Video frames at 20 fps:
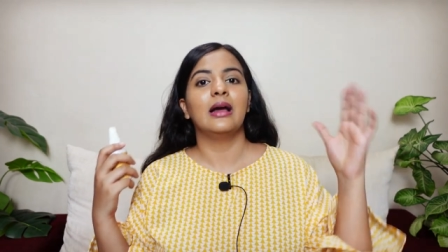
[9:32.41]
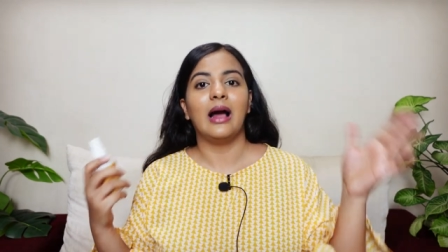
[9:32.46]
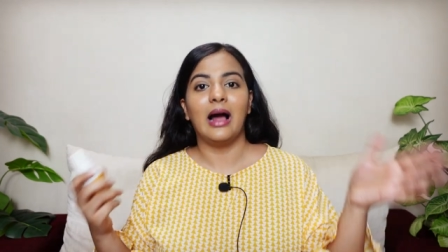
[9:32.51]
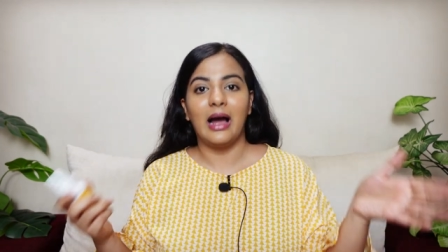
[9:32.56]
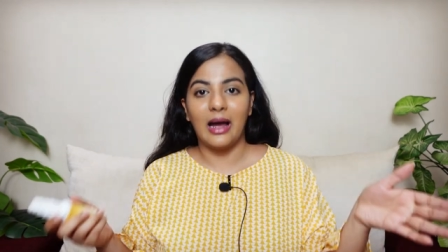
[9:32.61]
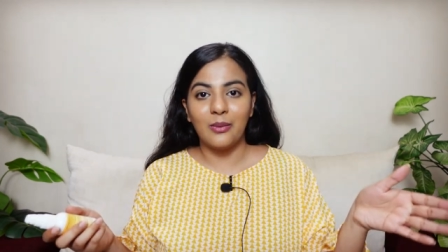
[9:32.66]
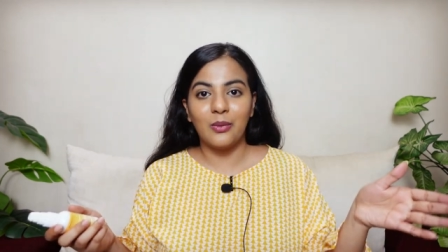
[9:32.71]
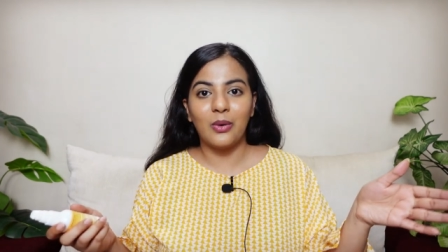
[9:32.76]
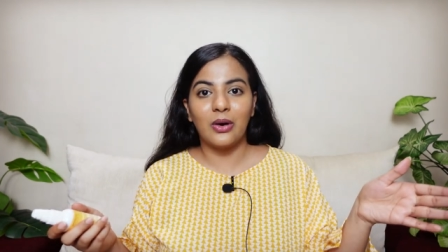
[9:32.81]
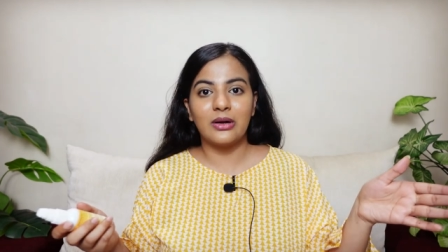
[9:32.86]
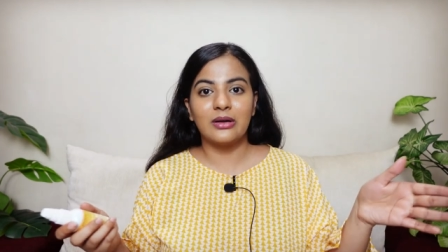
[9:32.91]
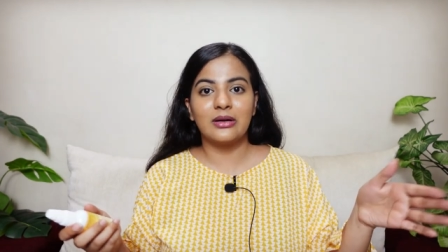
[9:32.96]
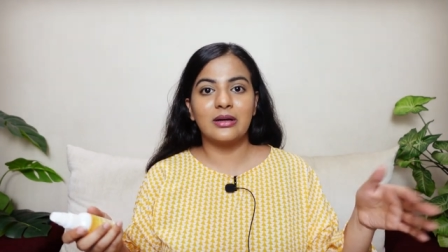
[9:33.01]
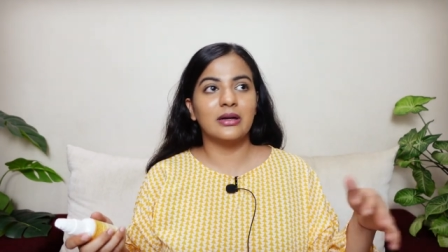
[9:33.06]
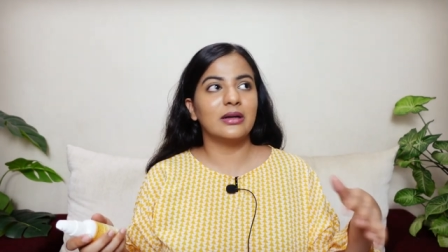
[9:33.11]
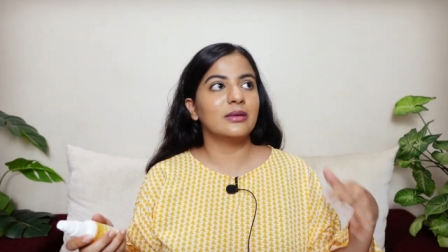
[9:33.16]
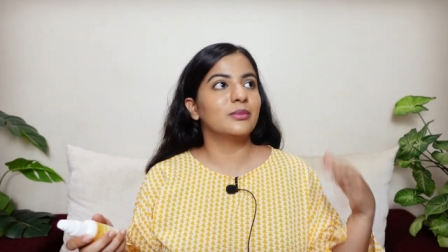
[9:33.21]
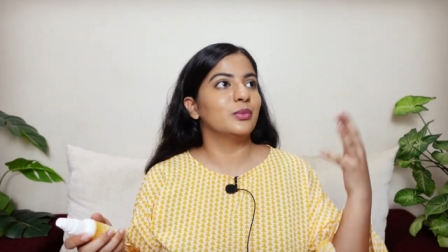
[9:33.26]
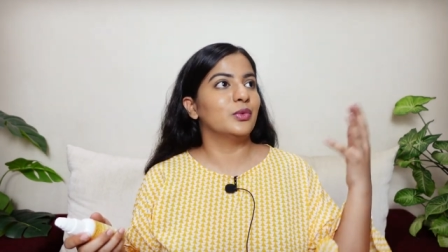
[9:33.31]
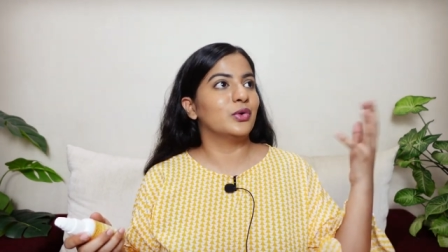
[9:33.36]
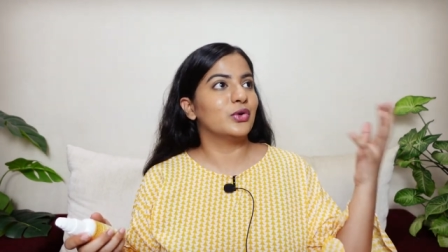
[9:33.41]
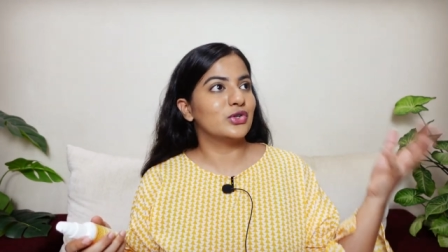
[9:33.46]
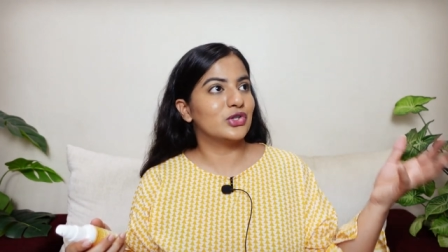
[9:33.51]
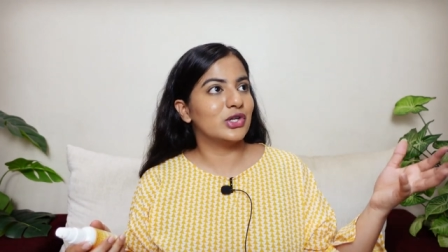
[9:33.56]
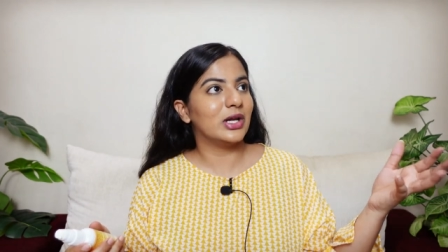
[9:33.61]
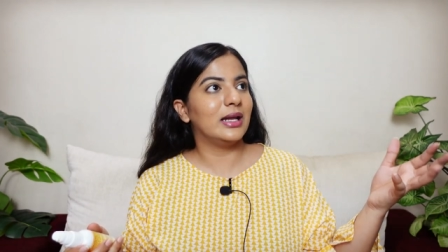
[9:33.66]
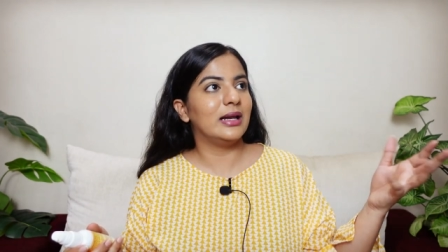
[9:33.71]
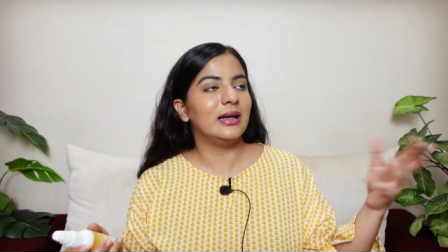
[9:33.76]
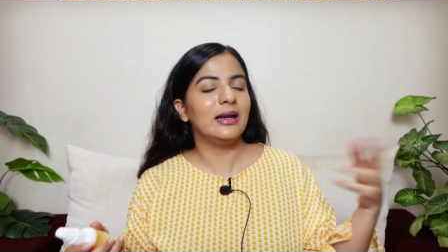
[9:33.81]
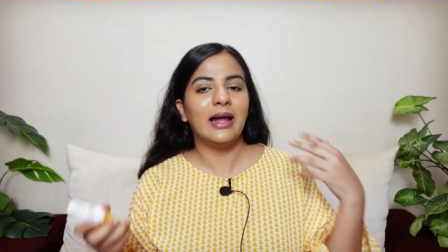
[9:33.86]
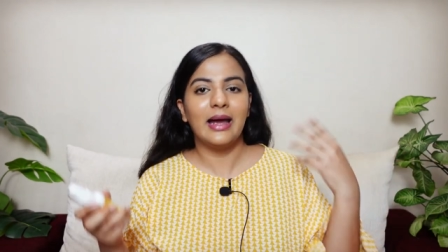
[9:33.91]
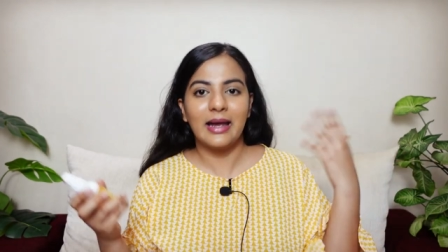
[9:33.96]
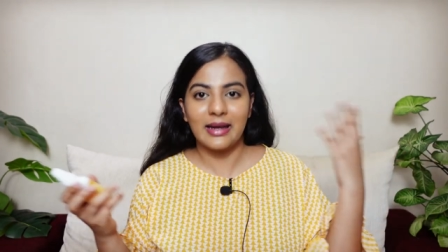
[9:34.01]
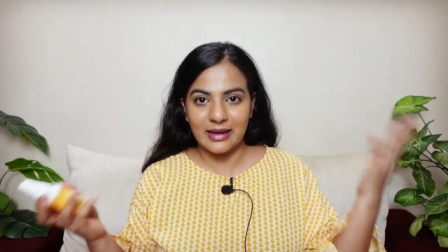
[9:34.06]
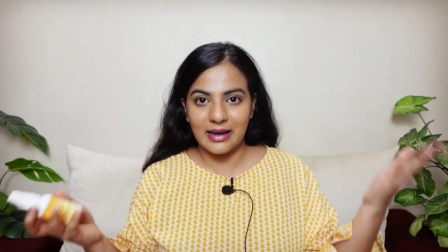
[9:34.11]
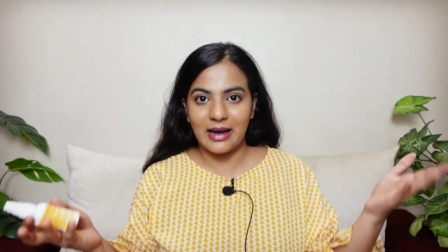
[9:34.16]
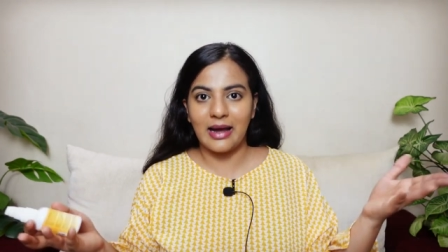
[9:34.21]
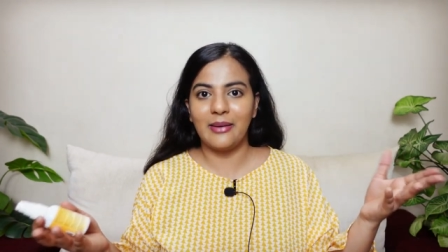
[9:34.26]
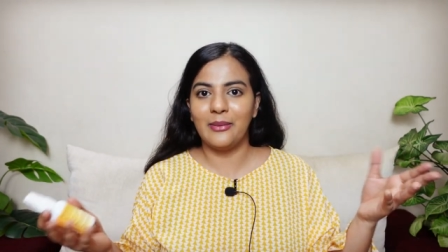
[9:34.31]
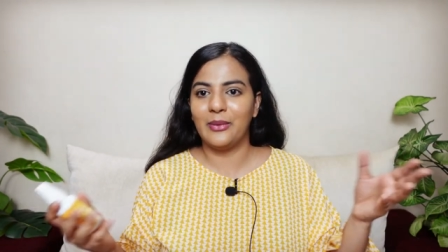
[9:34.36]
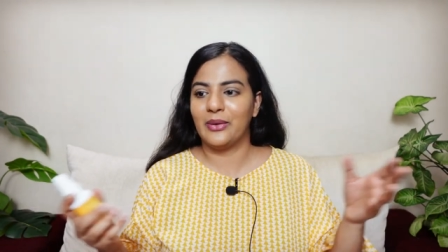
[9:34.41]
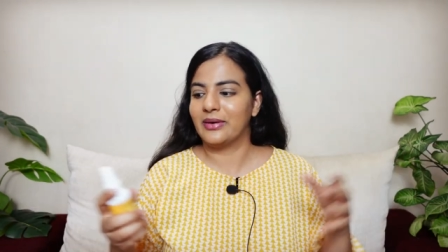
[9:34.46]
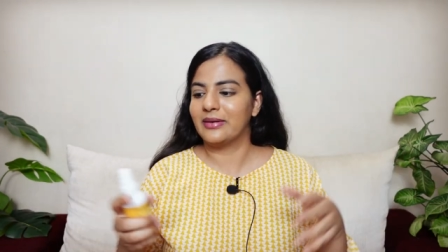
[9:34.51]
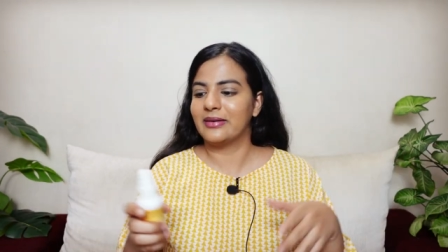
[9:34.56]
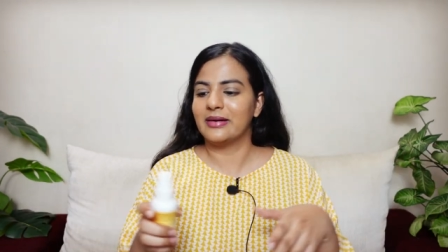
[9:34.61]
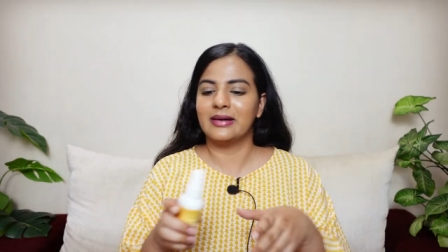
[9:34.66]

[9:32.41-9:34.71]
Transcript: I want it, more gel like, I want